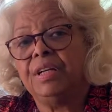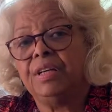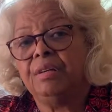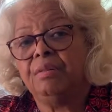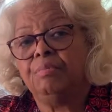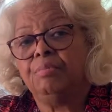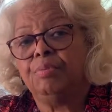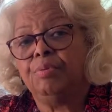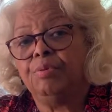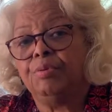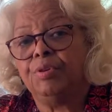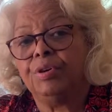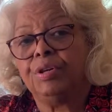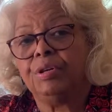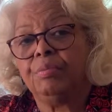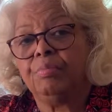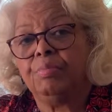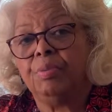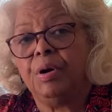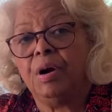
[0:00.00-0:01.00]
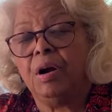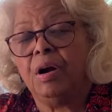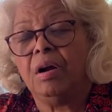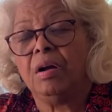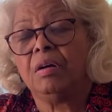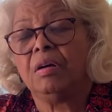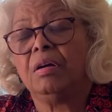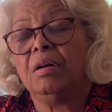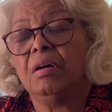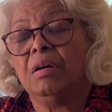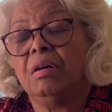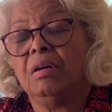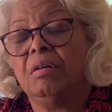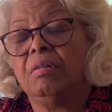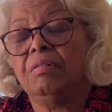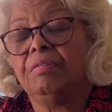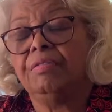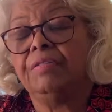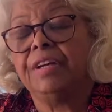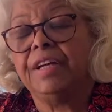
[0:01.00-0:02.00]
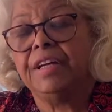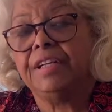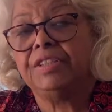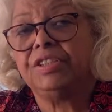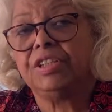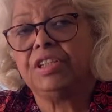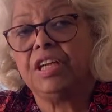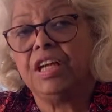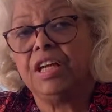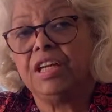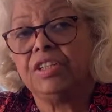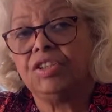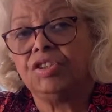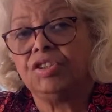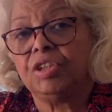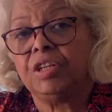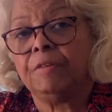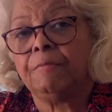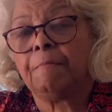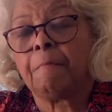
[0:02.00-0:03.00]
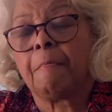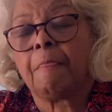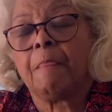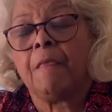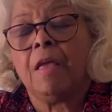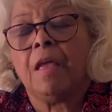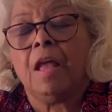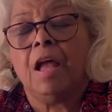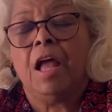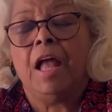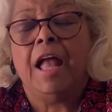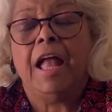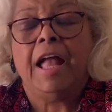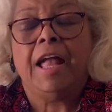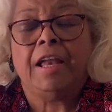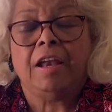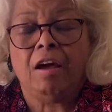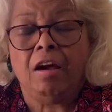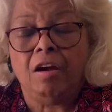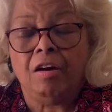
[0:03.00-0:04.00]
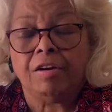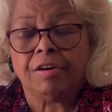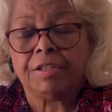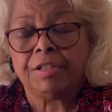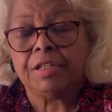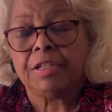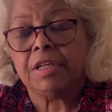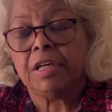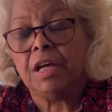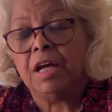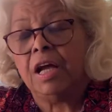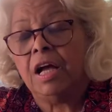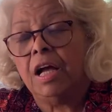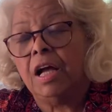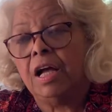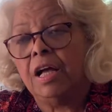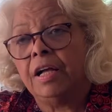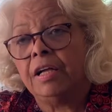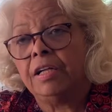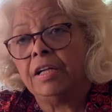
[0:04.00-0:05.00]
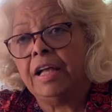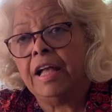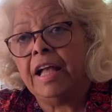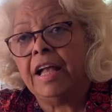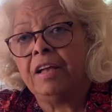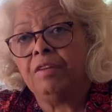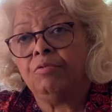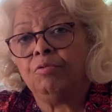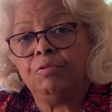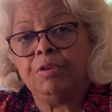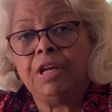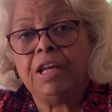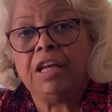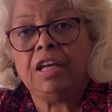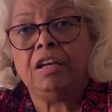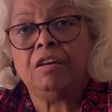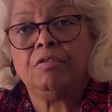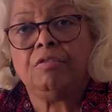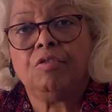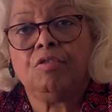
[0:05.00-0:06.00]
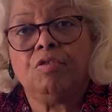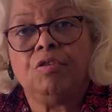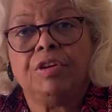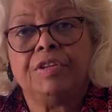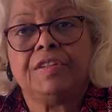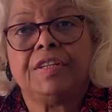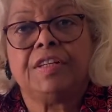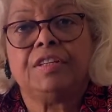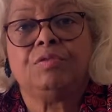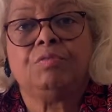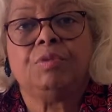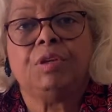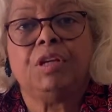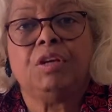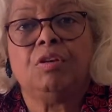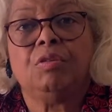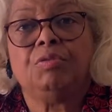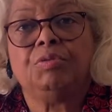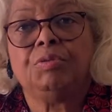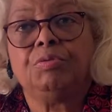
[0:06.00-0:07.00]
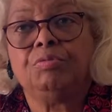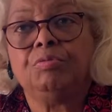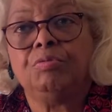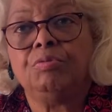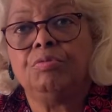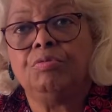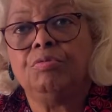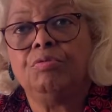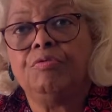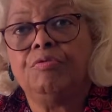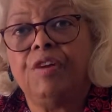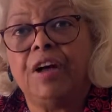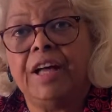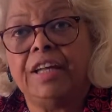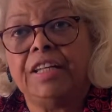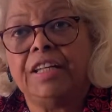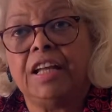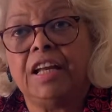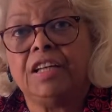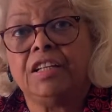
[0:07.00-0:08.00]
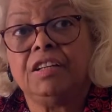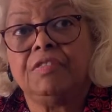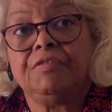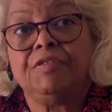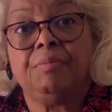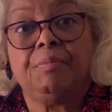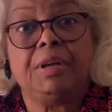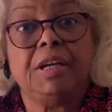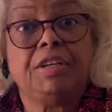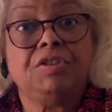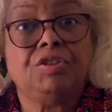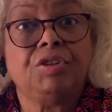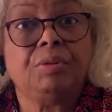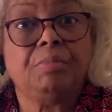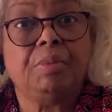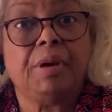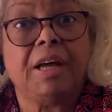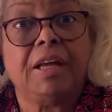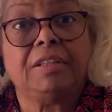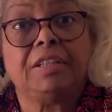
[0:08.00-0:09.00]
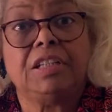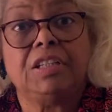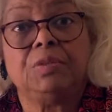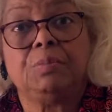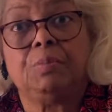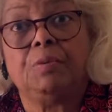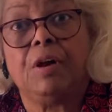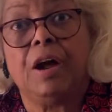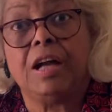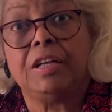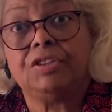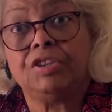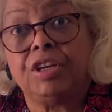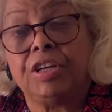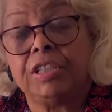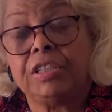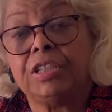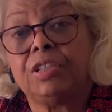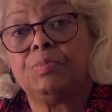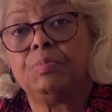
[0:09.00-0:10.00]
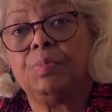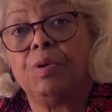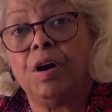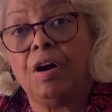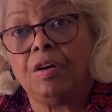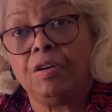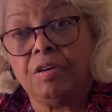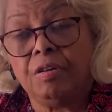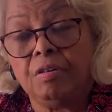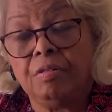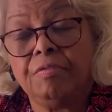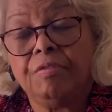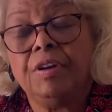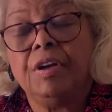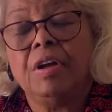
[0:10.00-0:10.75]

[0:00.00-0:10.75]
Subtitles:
important part of education and art. And reading, of course, as we go through, finding out information about these projects is part of